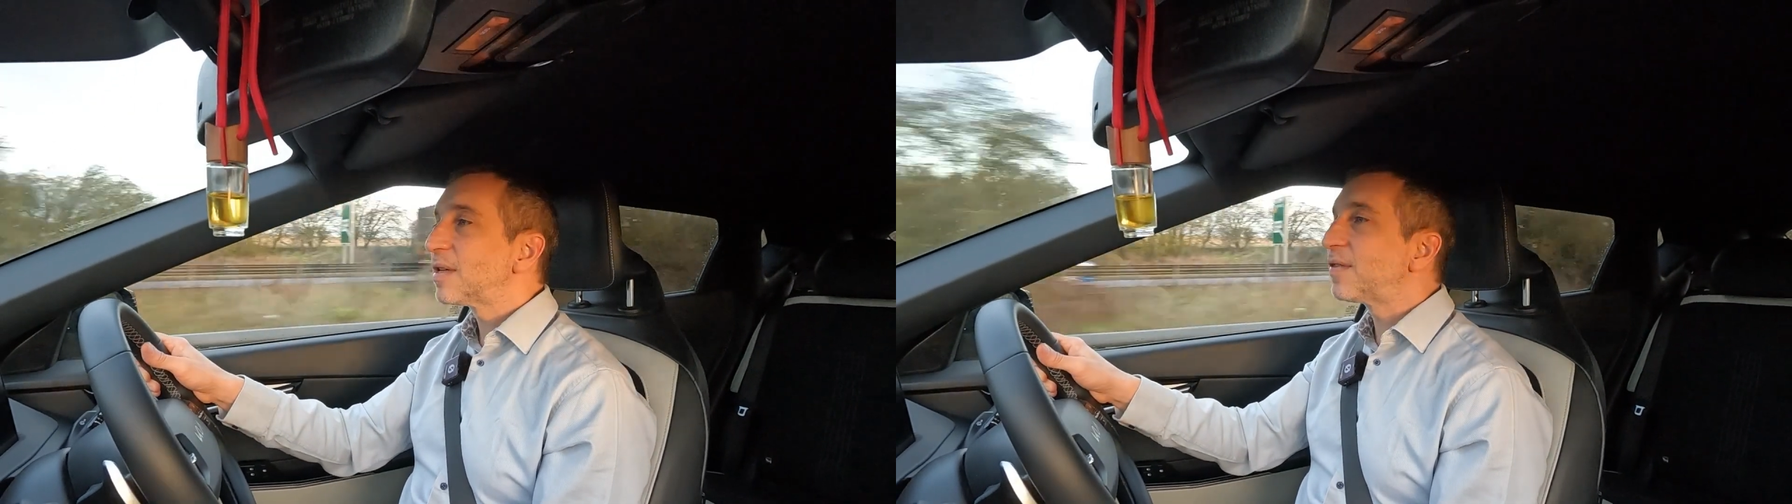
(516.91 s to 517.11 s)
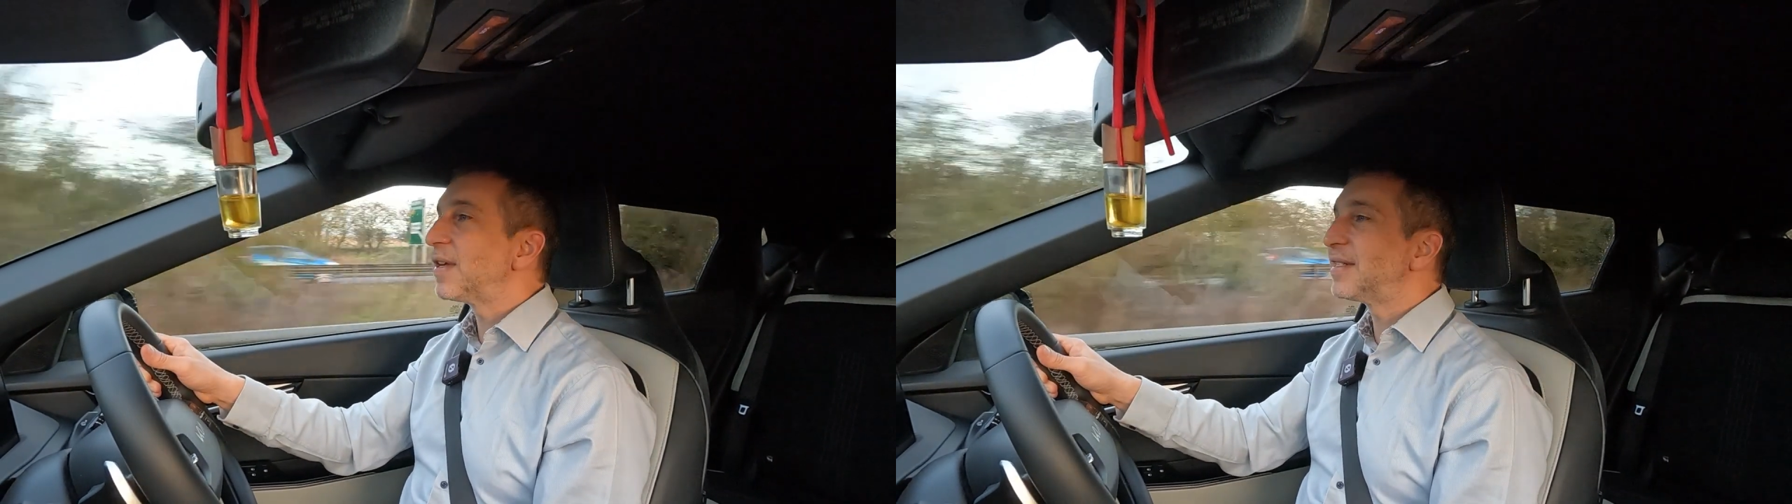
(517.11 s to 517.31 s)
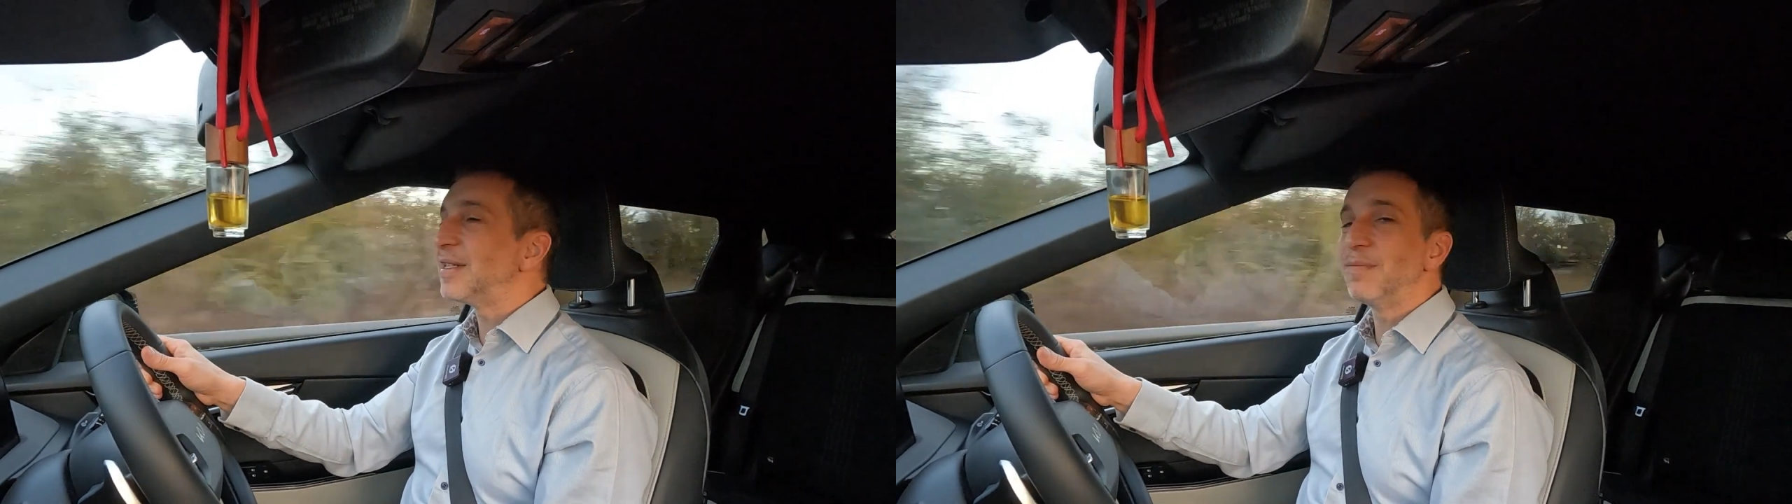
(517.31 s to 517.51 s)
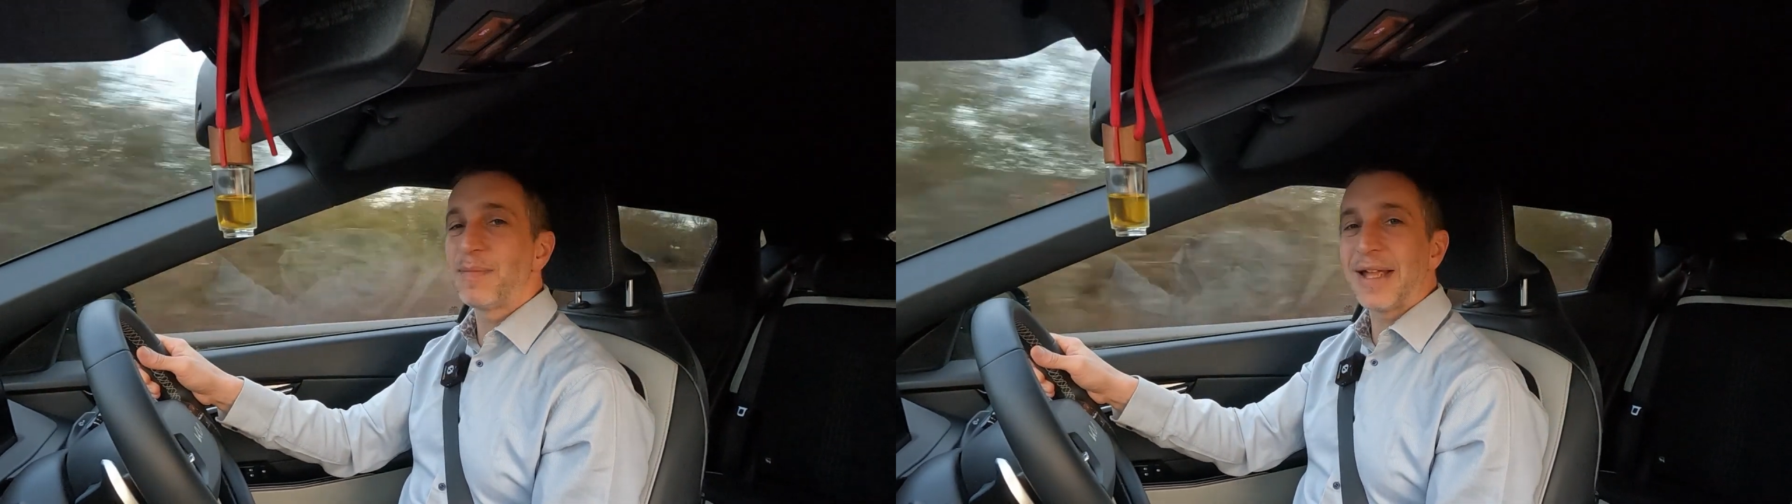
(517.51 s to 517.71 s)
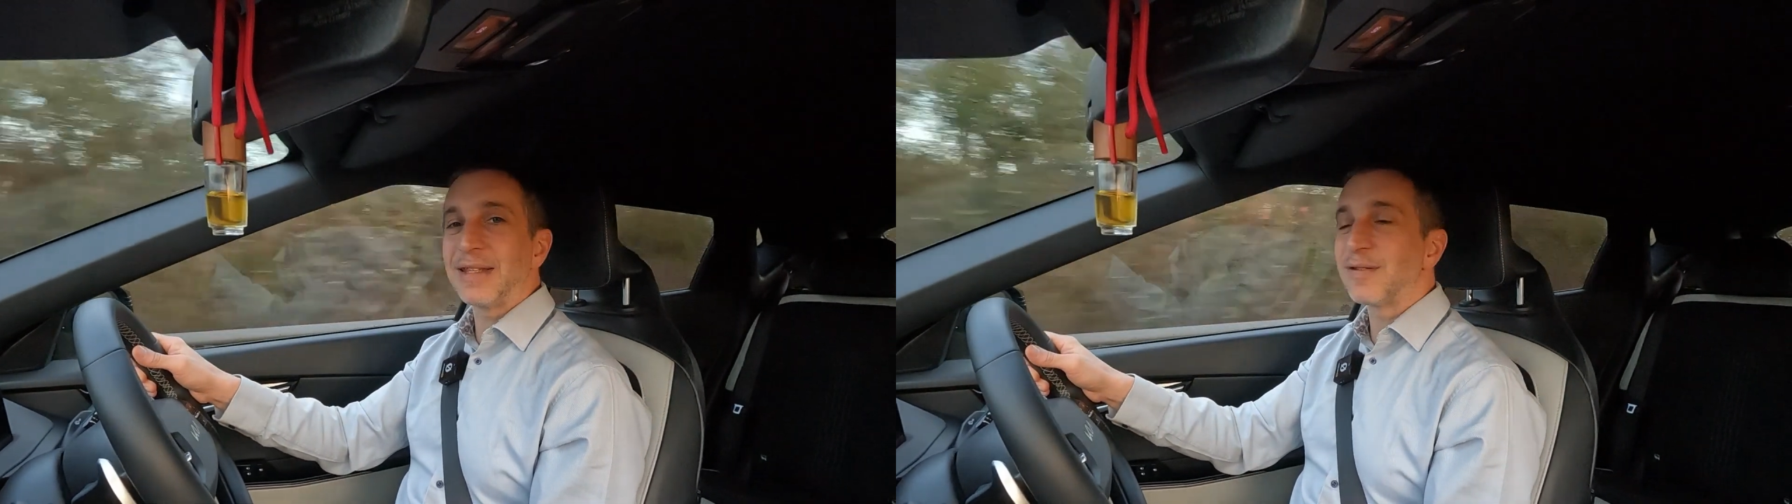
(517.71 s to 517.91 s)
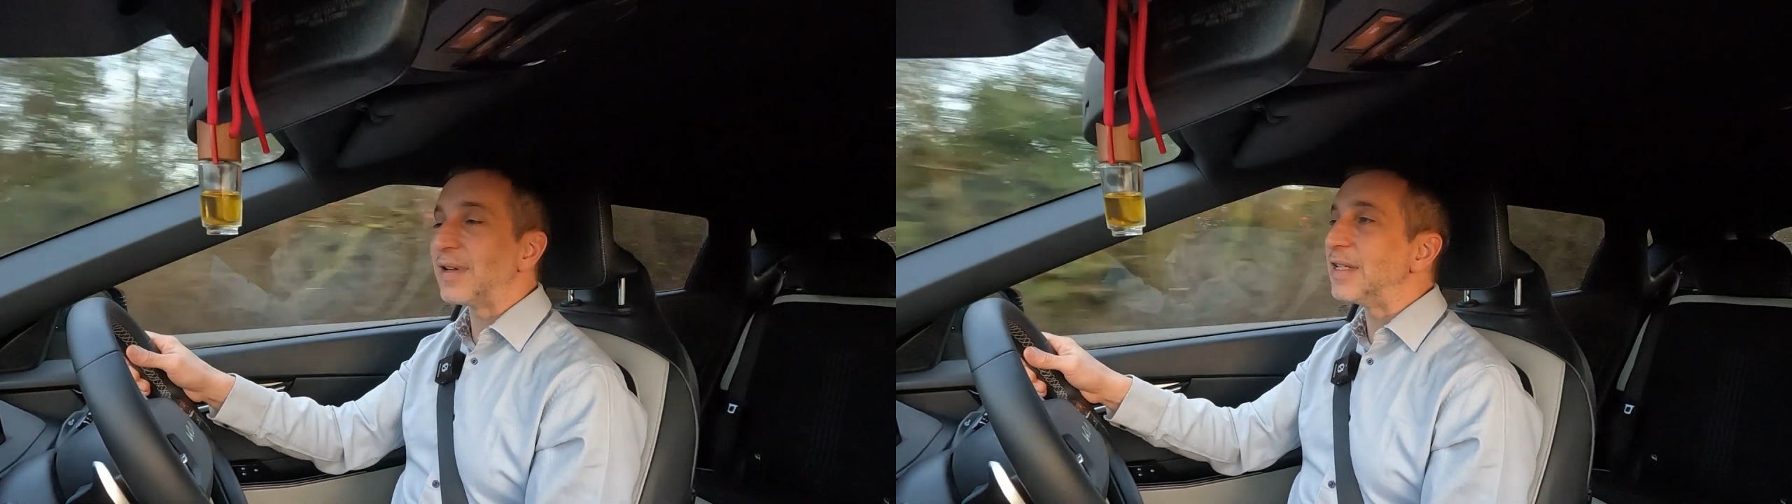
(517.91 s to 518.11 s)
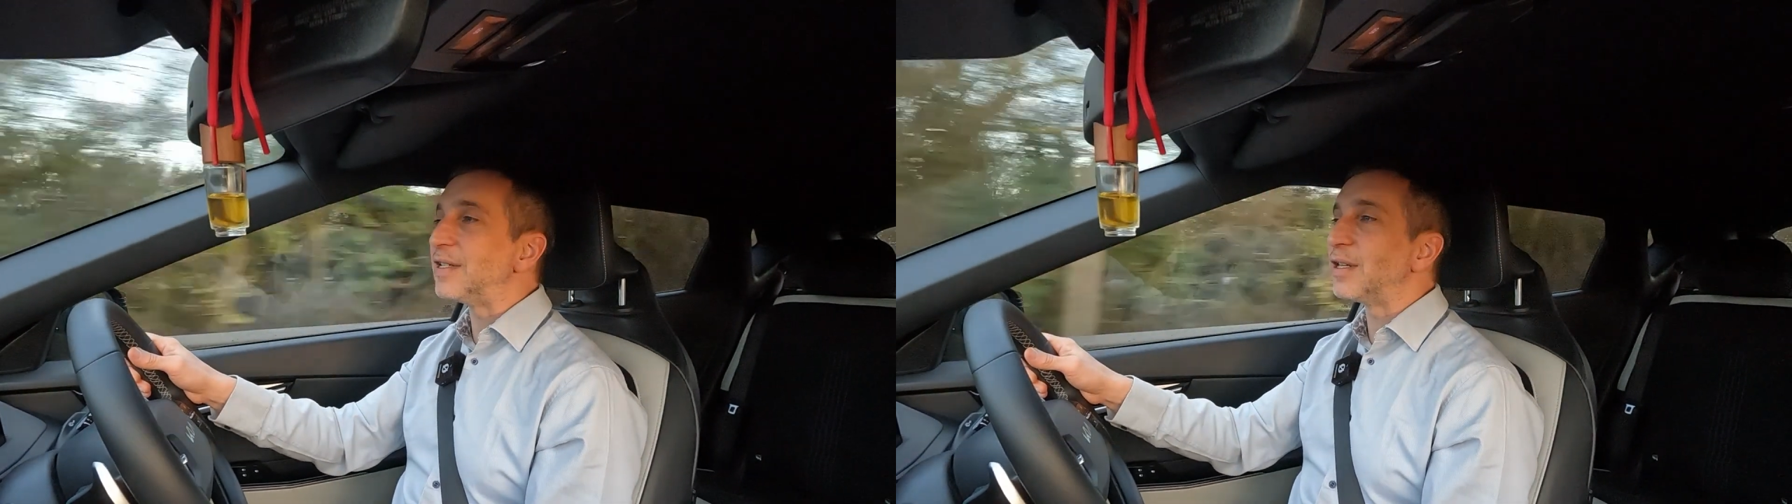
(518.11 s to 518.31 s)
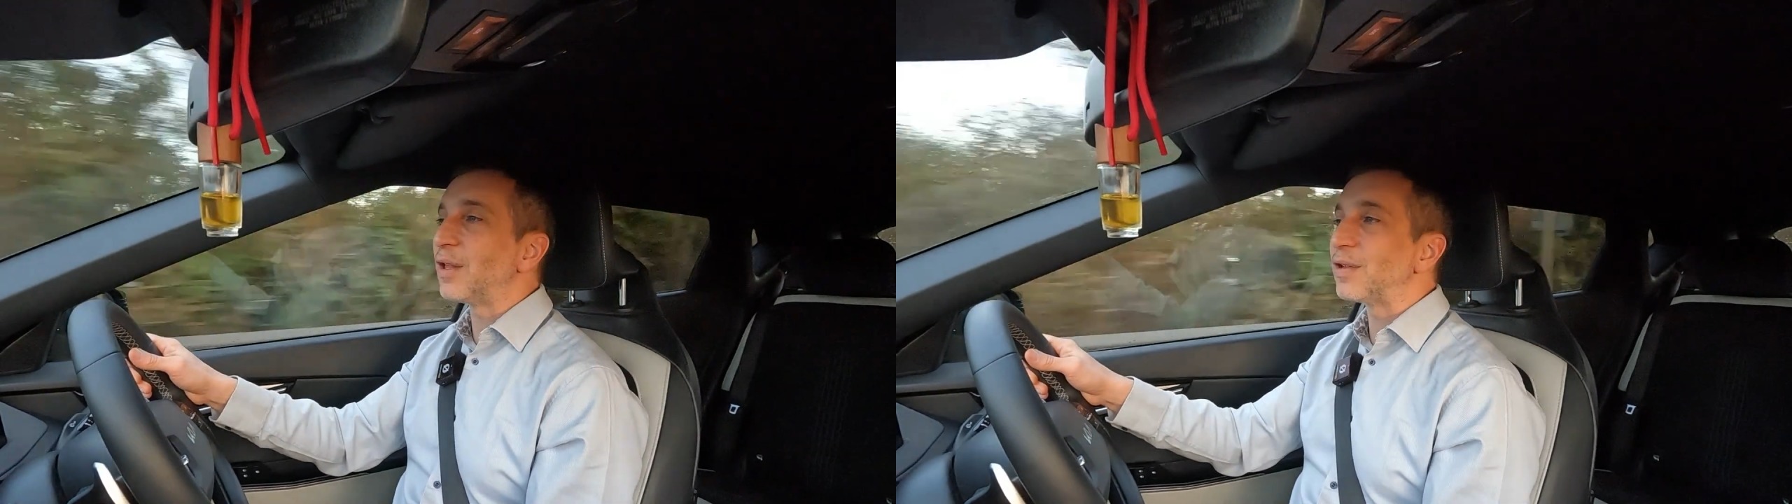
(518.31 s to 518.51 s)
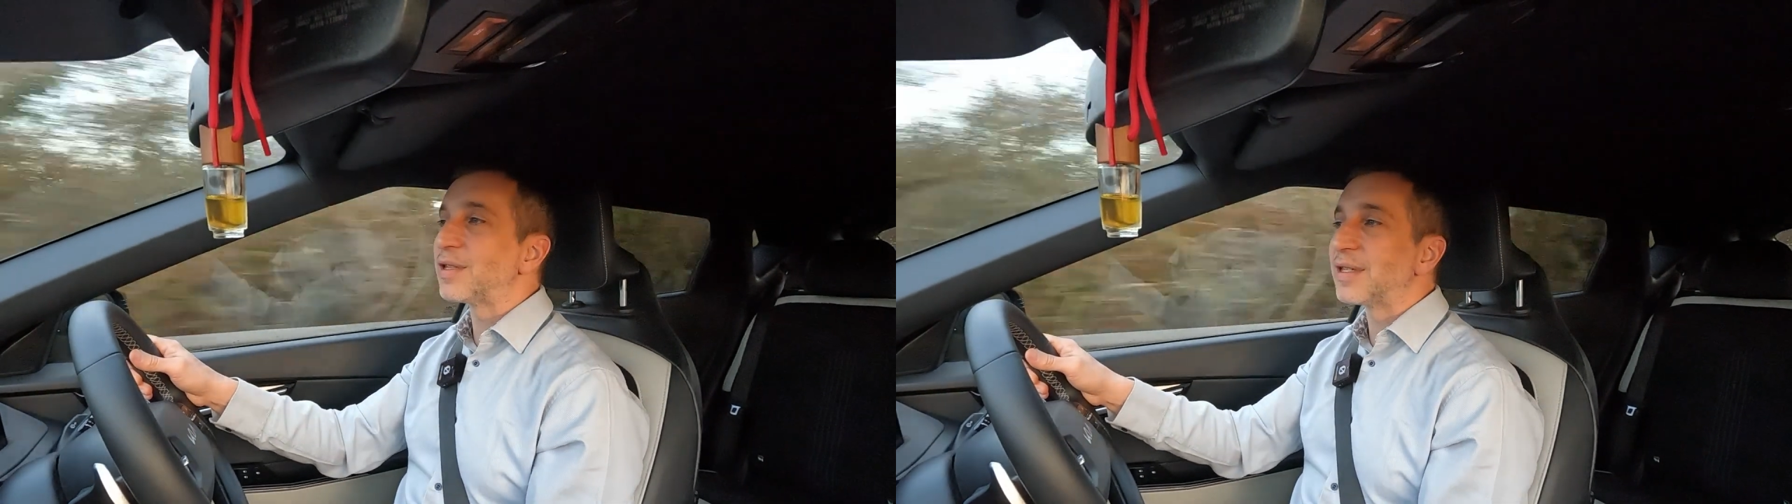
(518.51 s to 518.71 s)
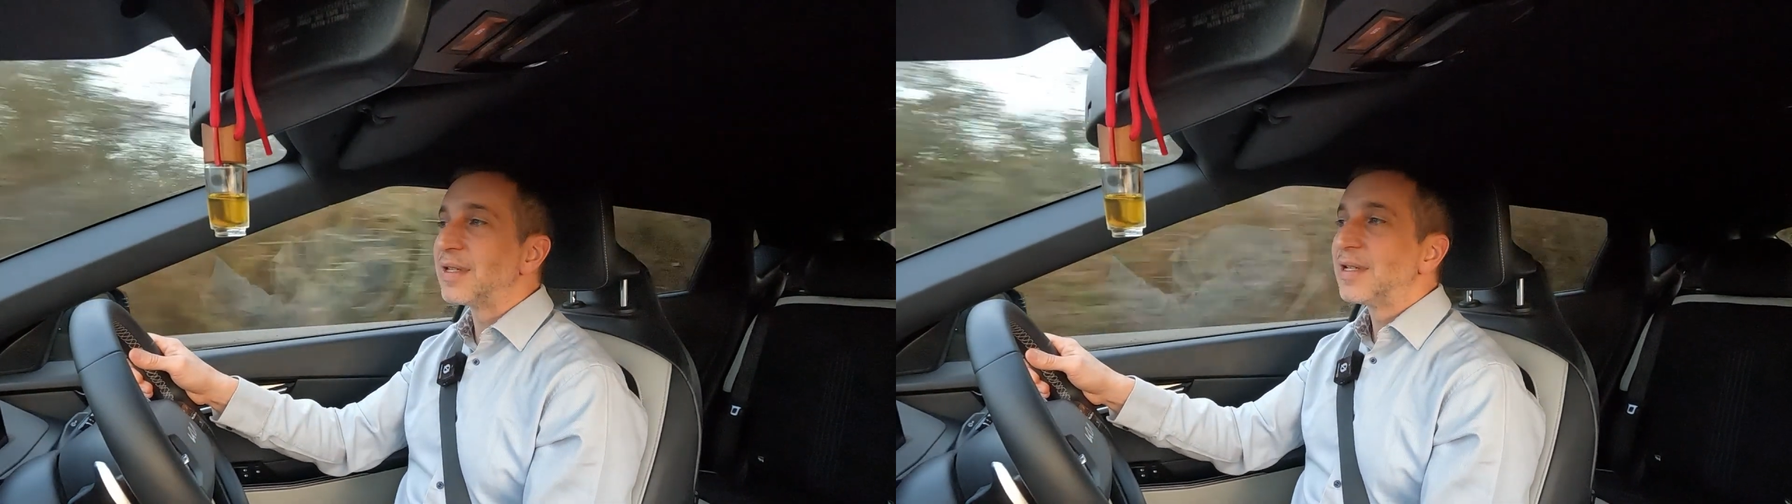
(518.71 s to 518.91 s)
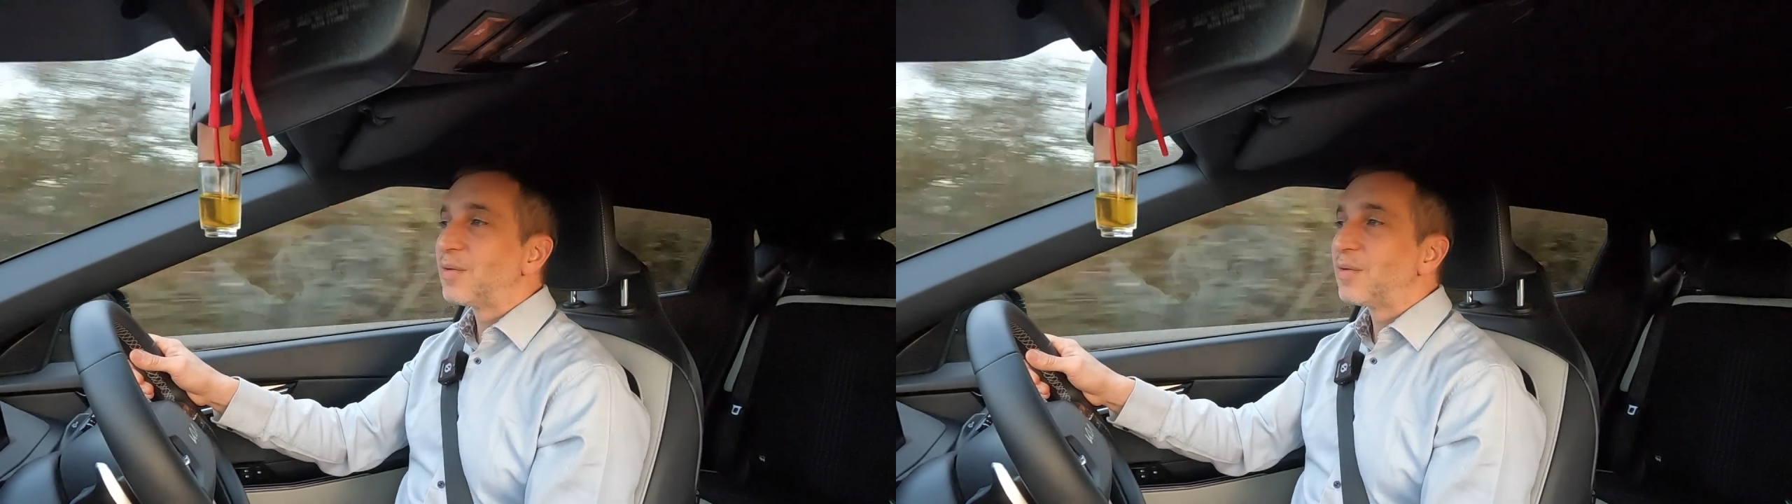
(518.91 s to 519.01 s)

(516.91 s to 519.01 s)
So 13 pence of energy lost